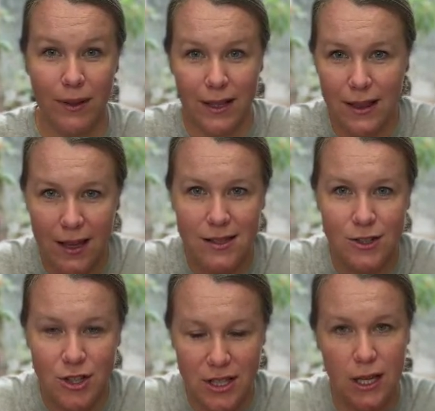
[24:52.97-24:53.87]
Like they
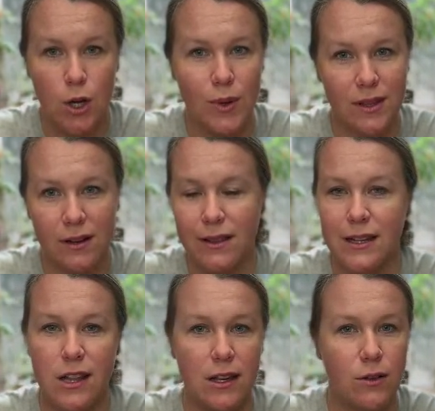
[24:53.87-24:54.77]
essentially like go in there,
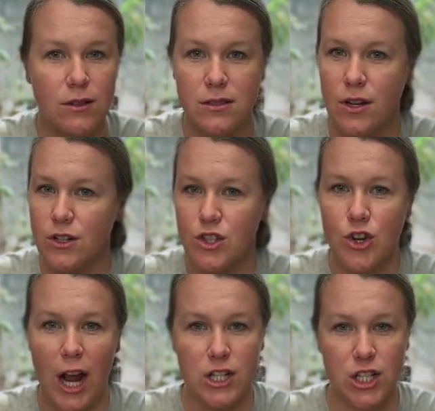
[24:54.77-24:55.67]
they'll start
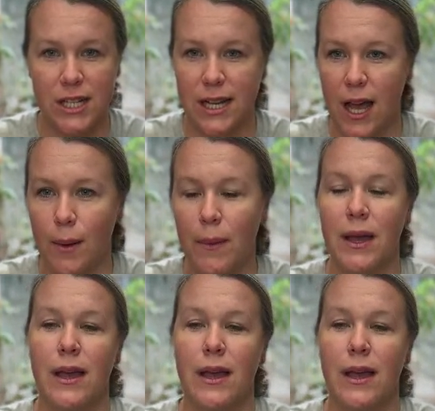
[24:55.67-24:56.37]
scratching it up